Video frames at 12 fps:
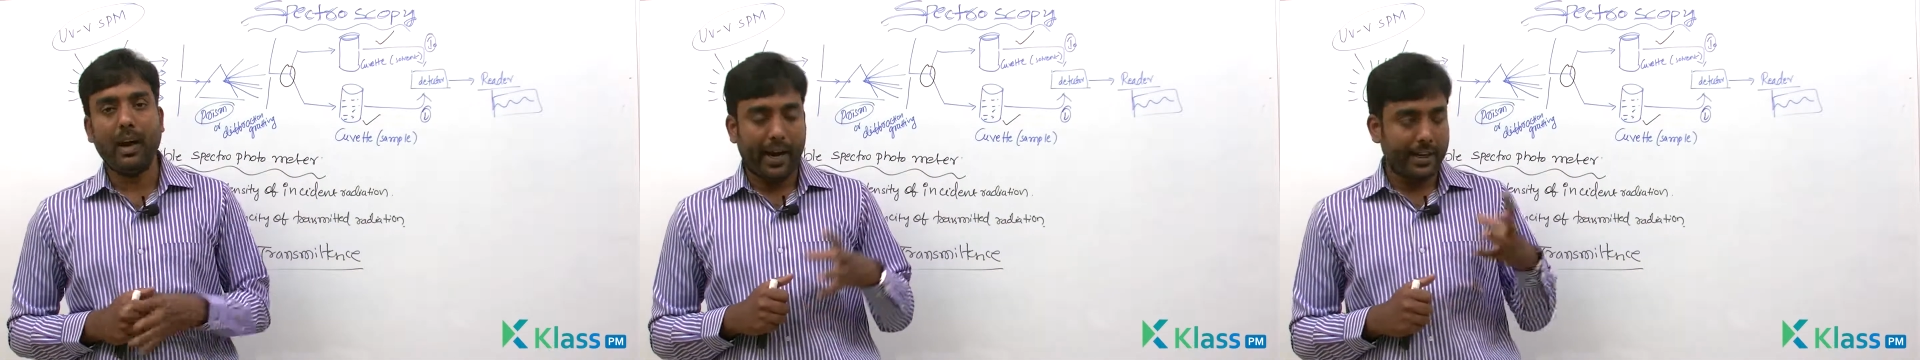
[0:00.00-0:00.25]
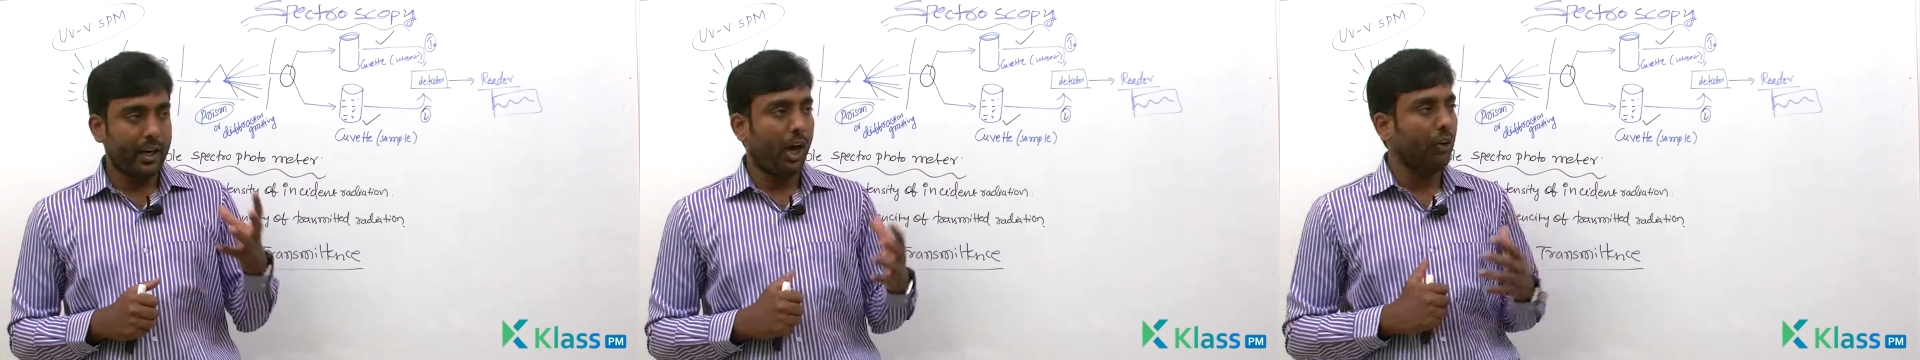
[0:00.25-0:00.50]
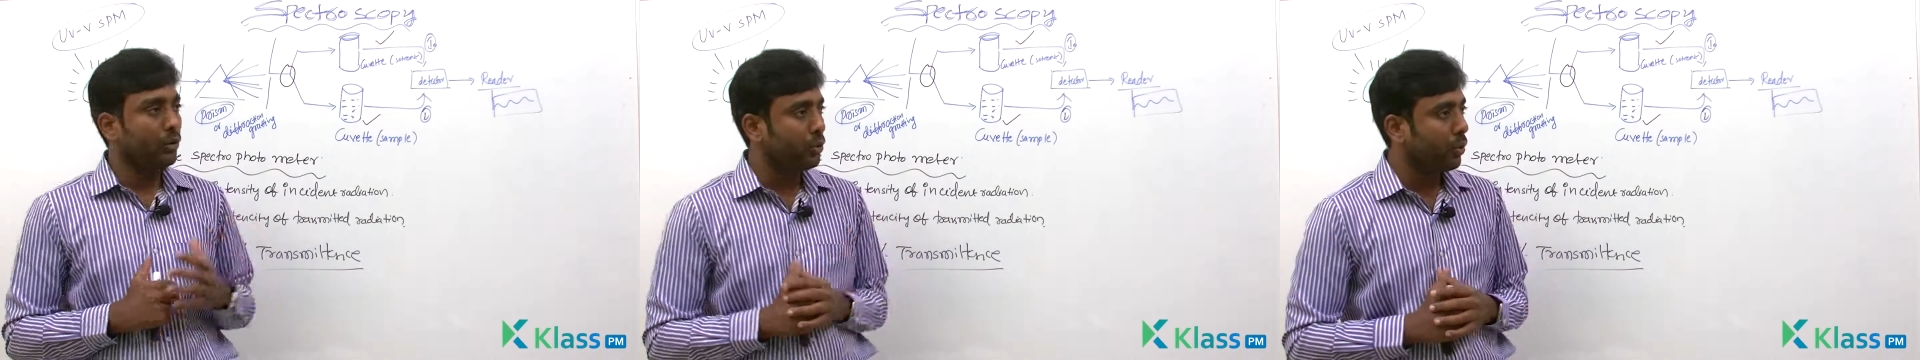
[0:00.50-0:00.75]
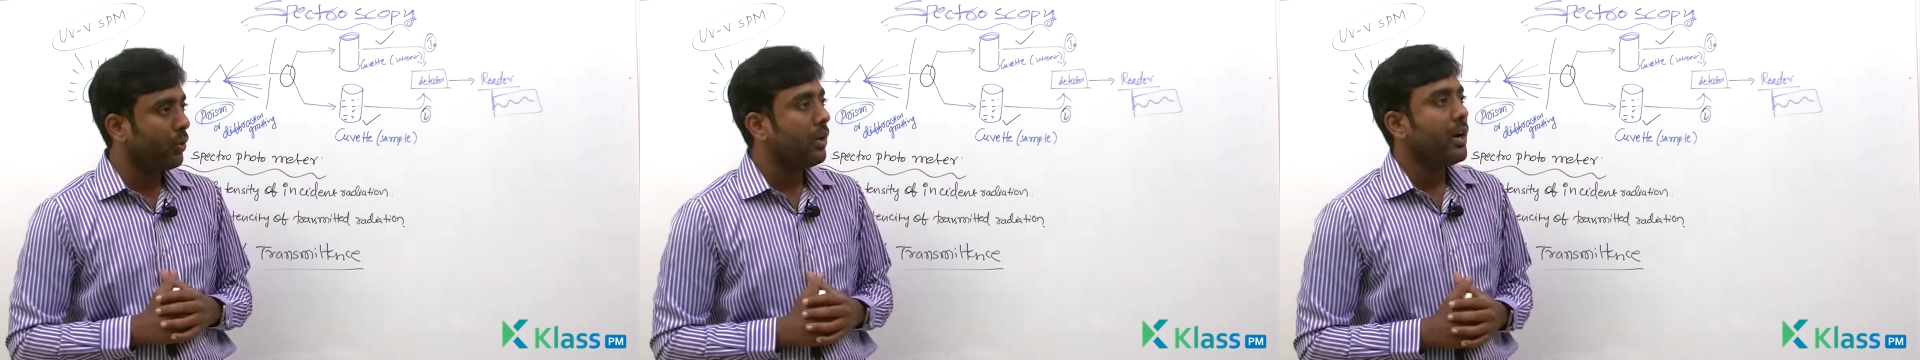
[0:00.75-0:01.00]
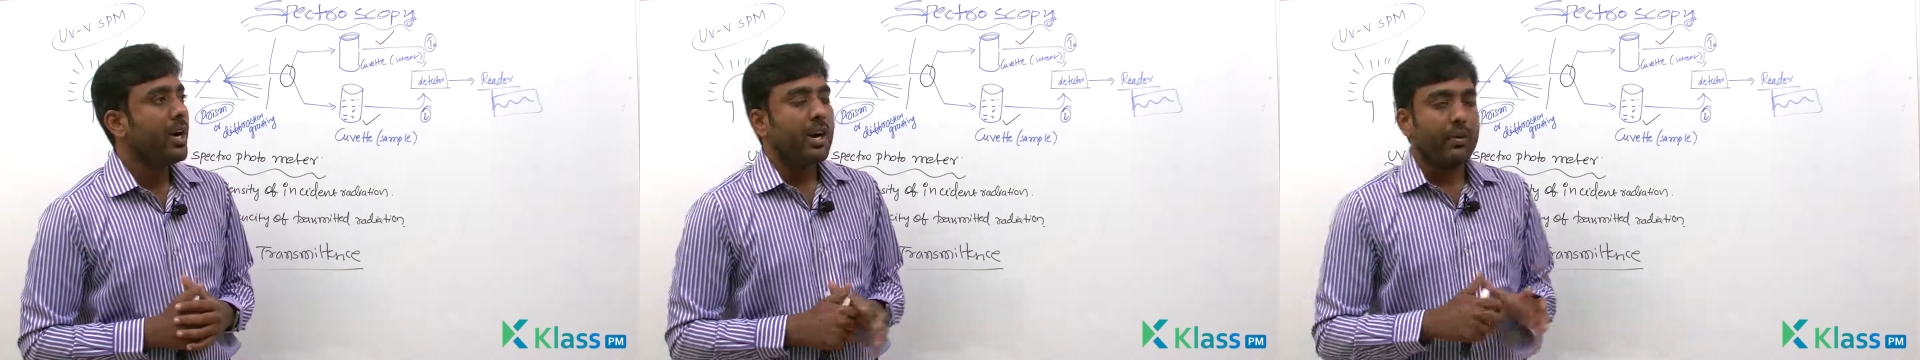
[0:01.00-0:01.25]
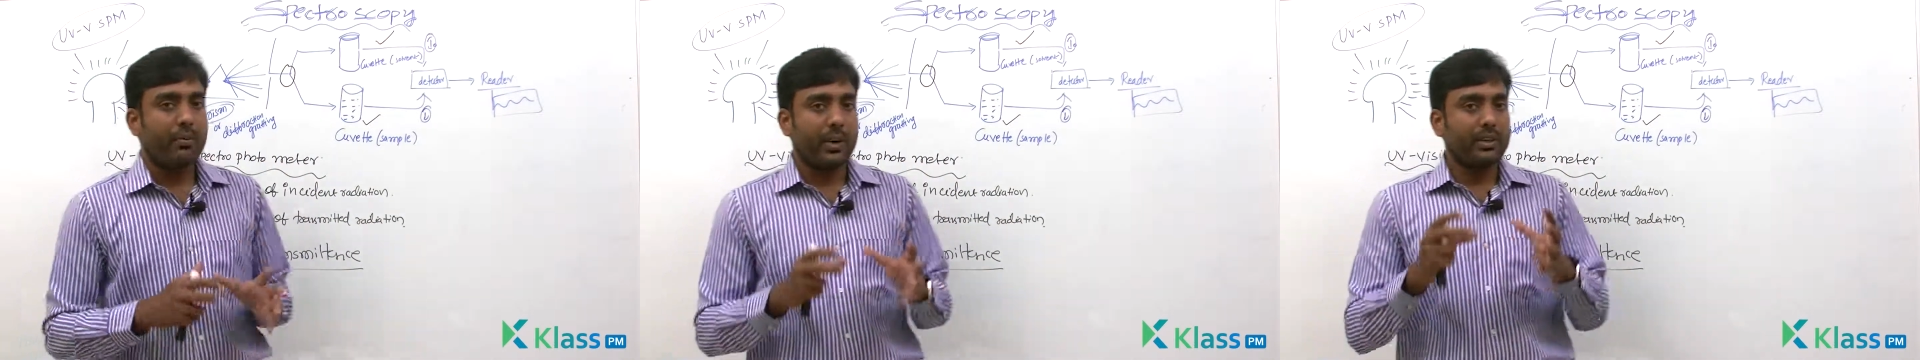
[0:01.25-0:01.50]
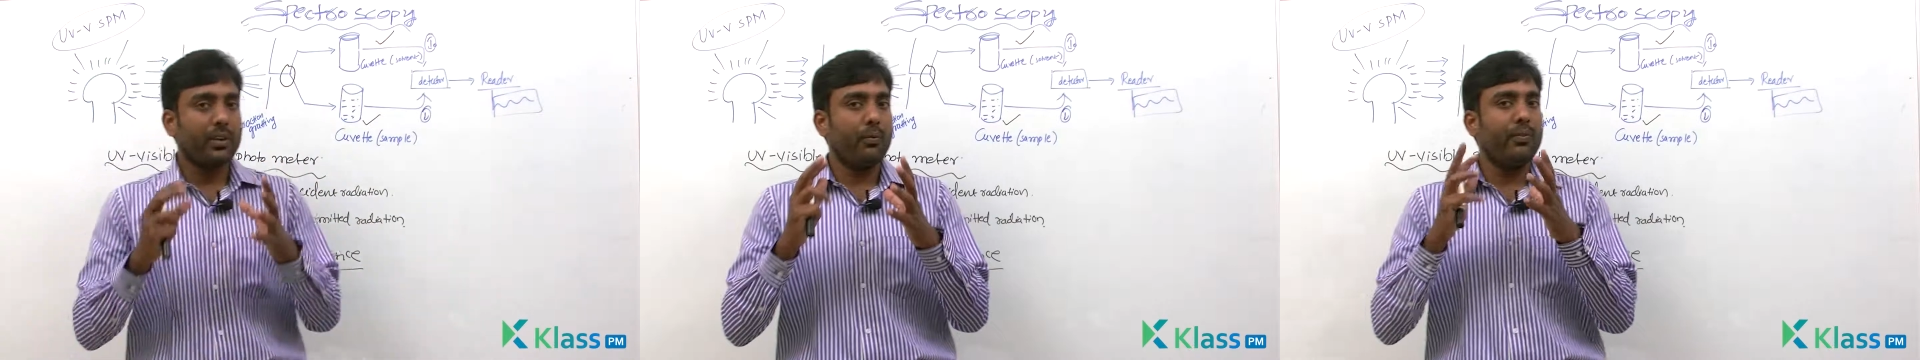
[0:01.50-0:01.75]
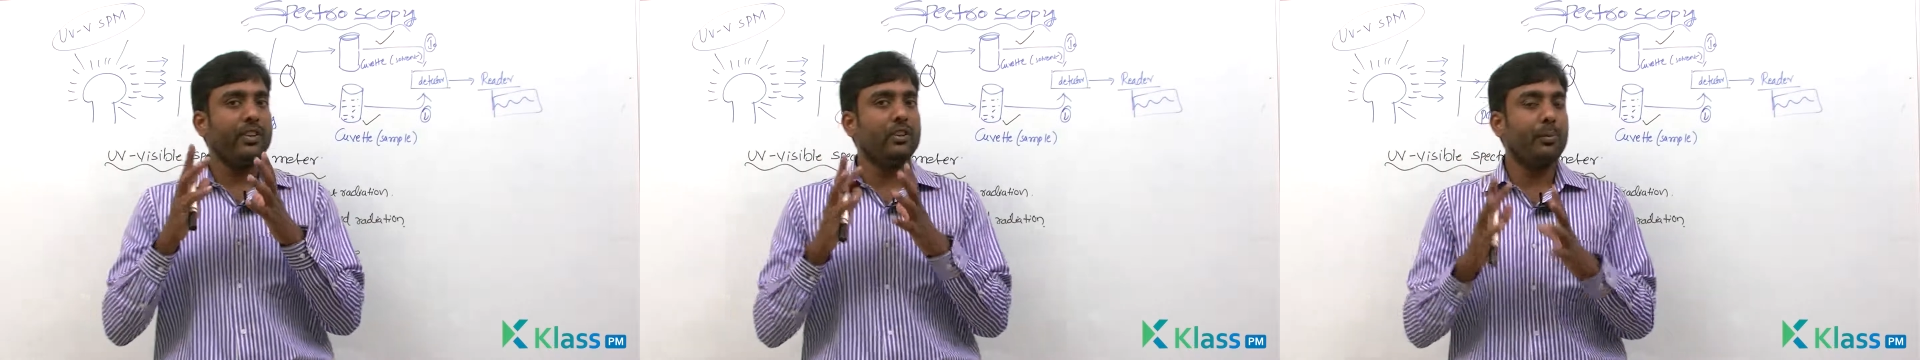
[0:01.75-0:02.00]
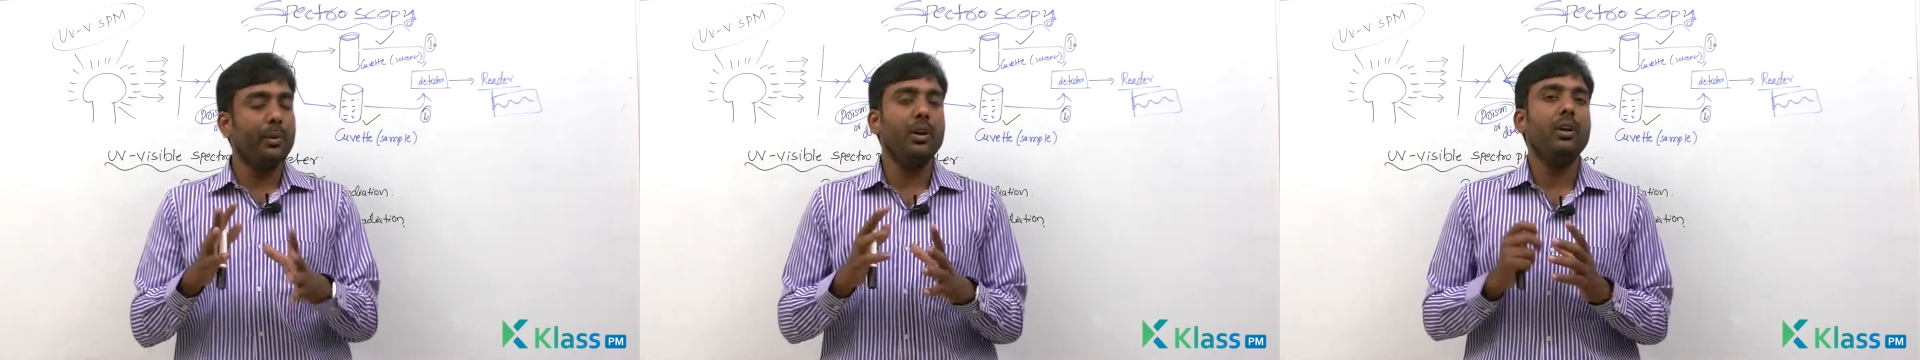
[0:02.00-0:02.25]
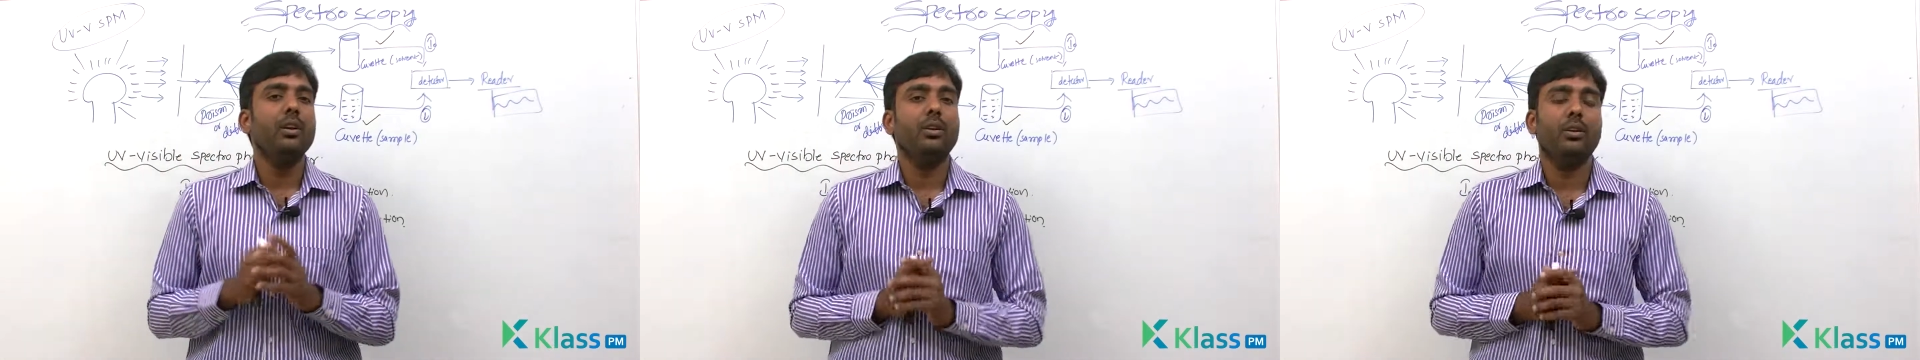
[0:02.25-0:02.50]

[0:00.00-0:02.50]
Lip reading: And also for the visible,